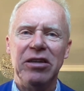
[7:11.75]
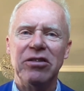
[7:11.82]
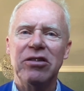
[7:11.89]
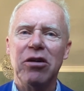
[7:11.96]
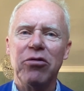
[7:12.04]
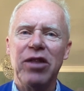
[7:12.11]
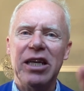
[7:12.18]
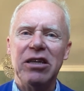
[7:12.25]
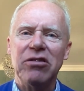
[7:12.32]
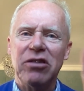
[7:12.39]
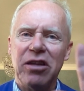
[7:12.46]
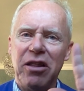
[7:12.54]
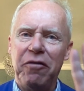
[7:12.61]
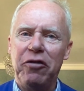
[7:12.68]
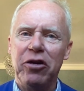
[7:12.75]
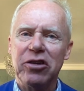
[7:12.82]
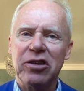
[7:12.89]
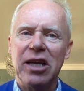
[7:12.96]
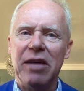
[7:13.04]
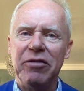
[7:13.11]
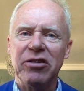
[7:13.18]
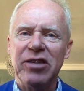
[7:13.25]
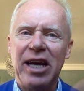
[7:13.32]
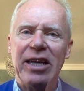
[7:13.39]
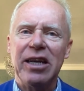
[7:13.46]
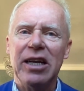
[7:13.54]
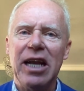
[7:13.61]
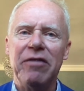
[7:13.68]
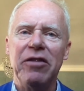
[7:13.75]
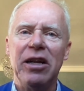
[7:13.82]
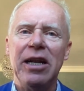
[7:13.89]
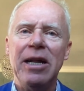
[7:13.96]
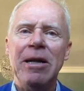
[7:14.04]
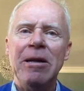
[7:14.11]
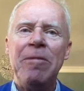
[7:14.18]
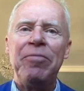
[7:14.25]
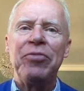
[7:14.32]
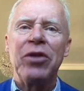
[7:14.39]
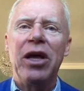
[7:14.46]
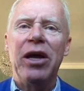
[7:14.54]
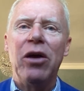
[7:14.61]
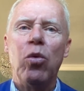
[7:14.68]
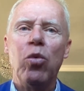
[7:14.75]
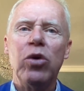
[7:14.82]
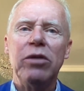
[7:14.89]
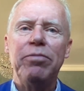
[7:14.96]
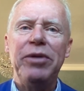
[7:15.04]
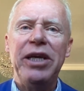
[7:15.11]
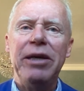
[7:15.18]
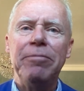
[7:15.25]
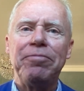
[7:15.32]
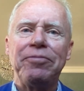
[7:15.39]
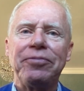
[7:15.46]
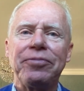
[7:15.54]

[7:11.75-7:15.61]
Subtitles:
So that is the first level. Second level would be